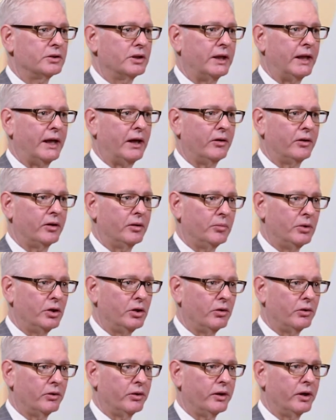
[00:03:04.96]
and now
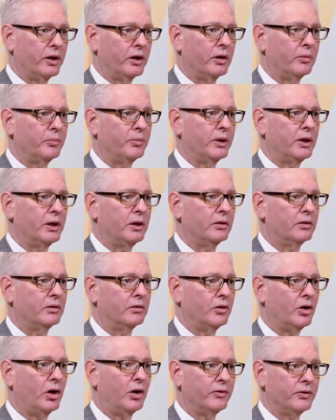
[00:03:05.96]
immunotherapy,
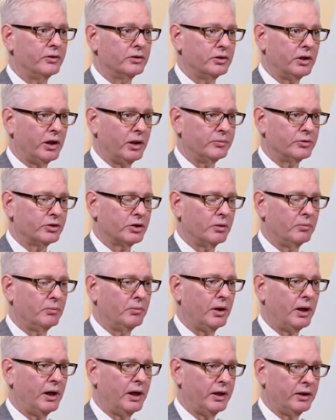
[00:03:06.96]
oftentimes
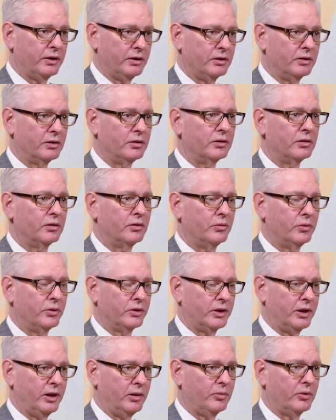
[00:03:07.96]
combined with
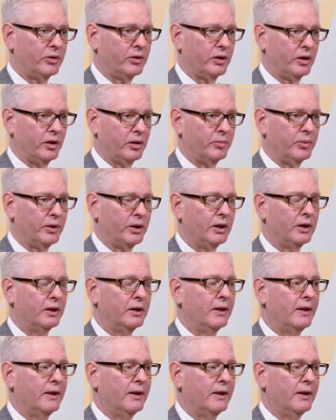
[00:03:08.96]
chemotherapy,